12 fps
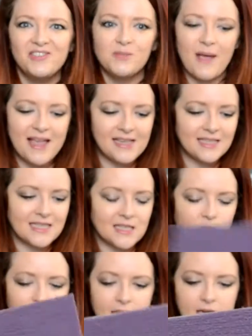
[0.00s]
new space.
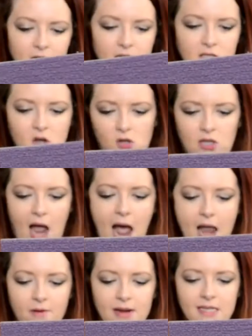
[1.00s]
This one here is called
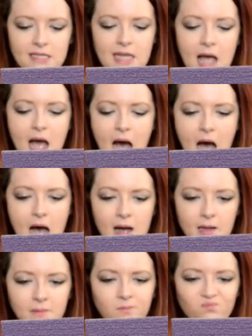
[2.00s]
Iris.
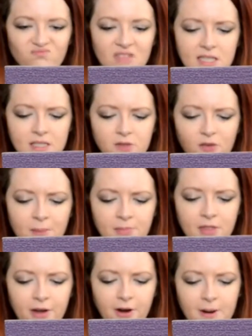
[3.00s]
This is
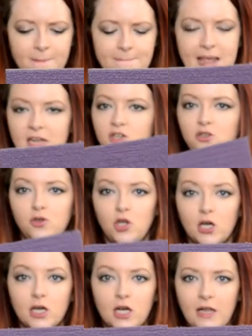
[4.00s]
from their Made You
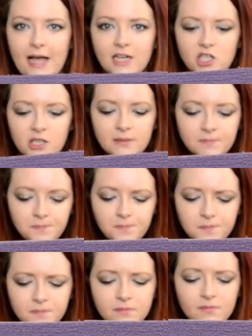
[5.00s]
Look collection,
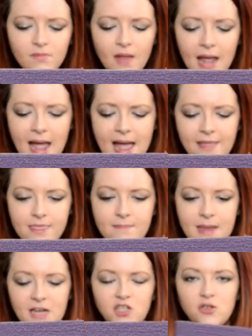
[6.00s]
and the
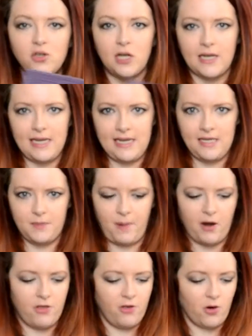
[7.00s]
Made You Look is
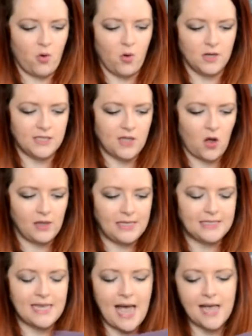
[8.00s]
part of their core
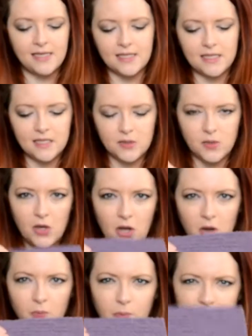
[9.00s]
solids. It has this
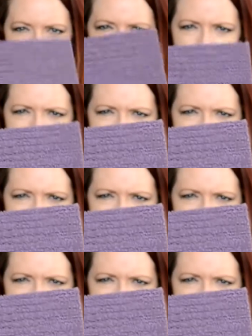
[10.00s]
really